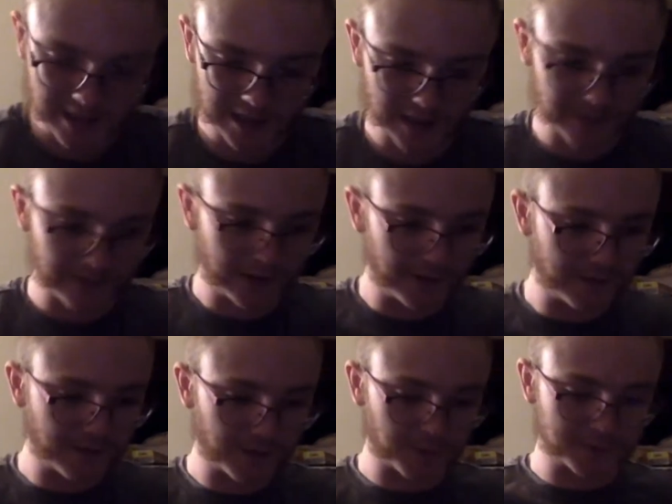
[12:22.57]
And then
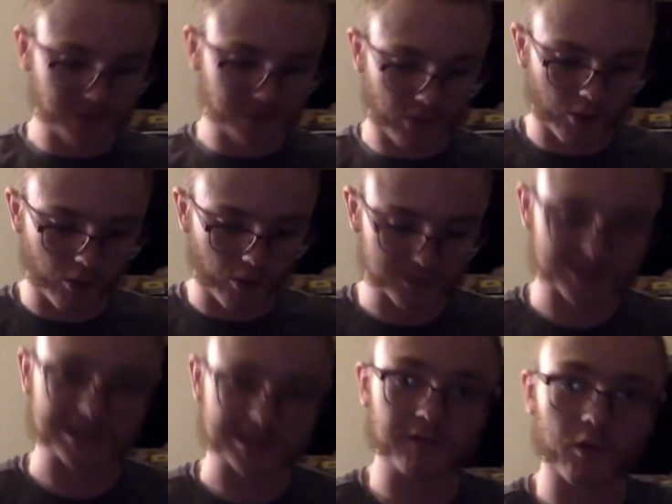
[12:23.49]
there was a whole
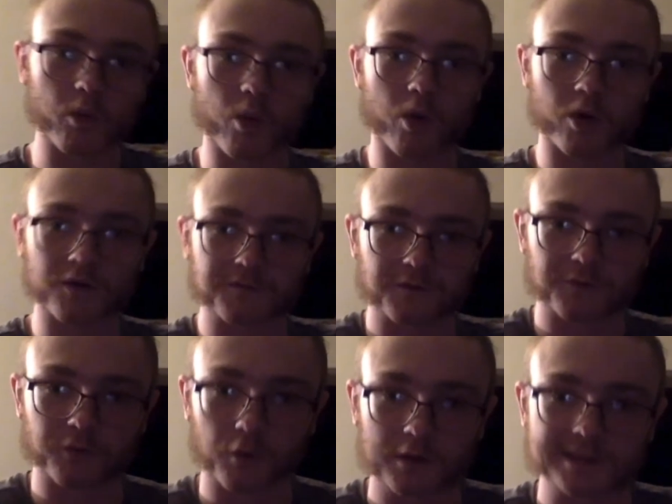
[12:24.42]
civil war for
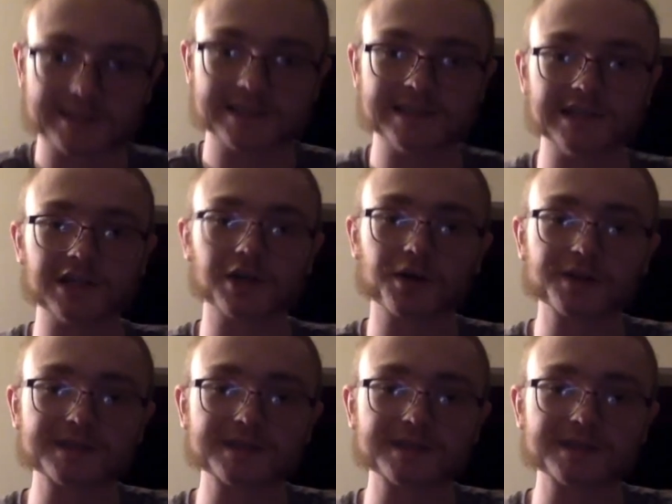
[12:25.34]
14 years,